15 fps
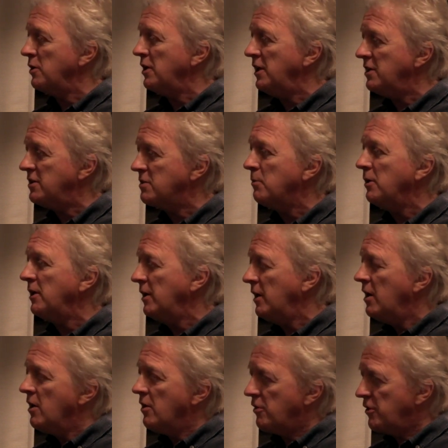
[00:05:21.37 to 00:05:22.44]
We need to be
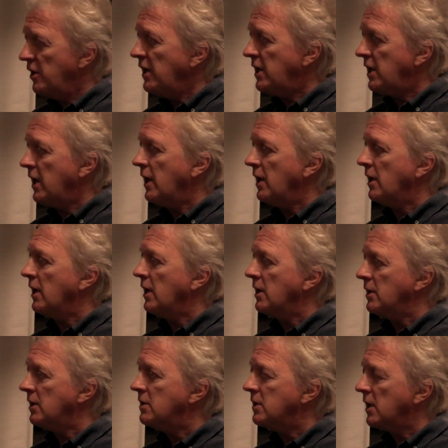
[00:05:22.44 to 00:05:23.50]
thinking
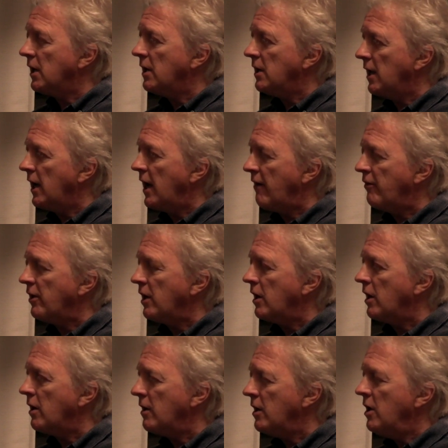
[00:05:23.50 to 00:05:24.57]
and having
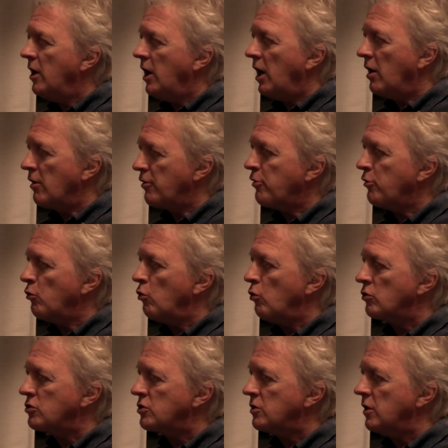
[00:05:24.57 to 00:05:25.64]
our
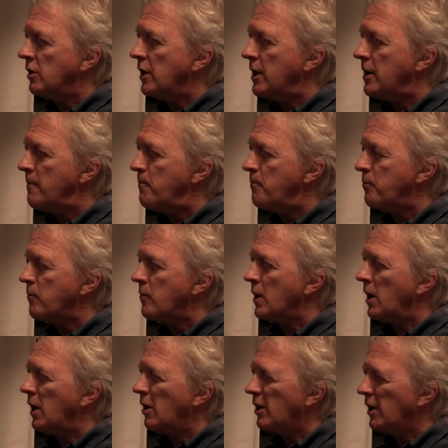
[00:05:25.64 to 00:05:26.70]
thought,
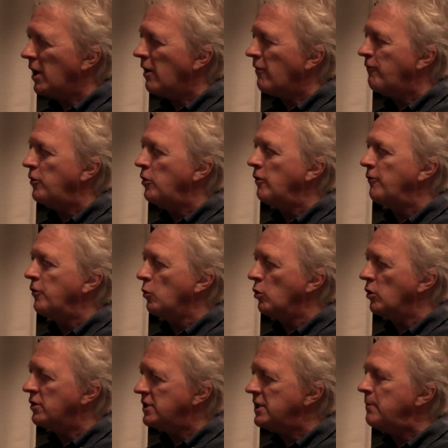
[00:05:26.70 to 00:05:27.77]
our view of the
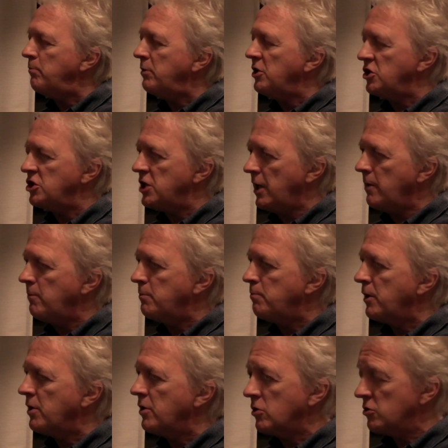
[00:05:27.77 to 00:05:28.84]
world deeply shaped
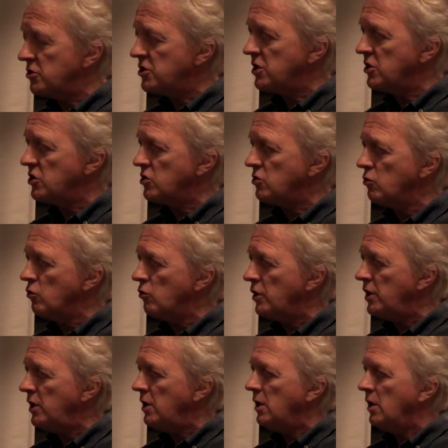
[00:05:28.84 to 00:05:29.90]
by the Christian
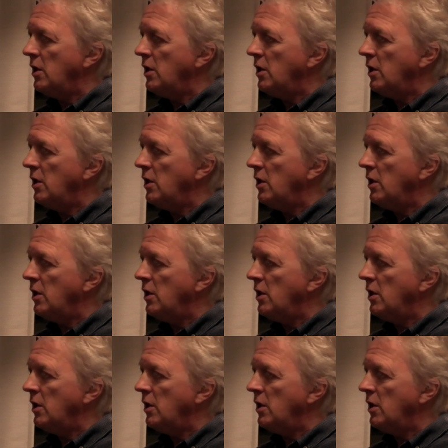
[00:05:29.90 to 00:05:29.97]
story,